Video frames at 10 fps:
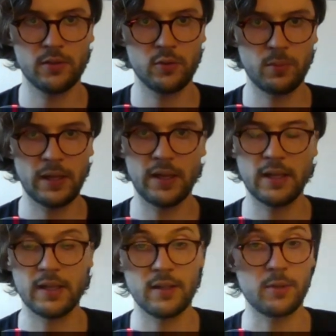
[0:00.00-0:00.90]
to
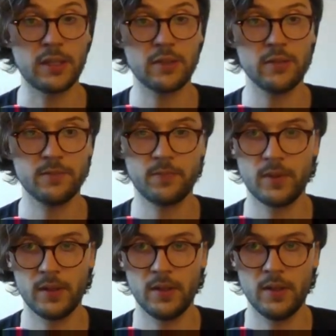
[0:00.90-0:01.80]
play a Wrecker.
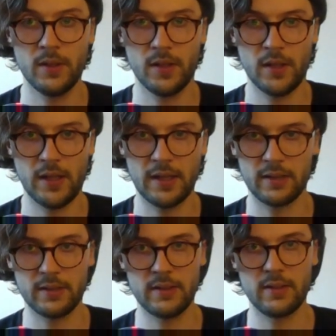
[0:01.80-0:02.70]

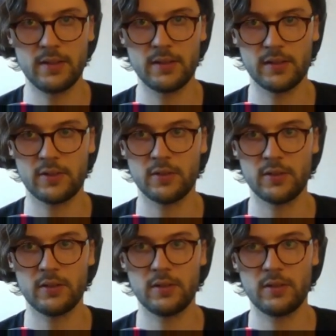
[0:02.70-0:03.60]
And that's going
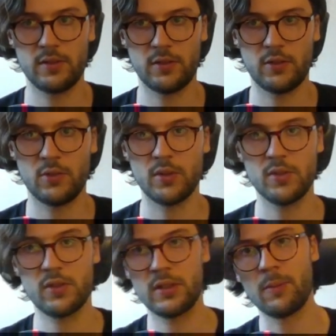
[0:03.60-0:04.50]
to secure
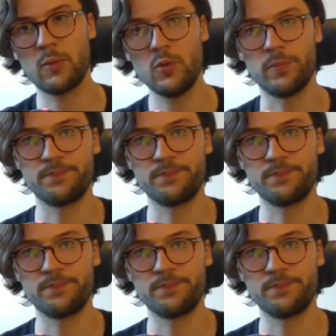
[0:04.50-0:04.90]
us game 2.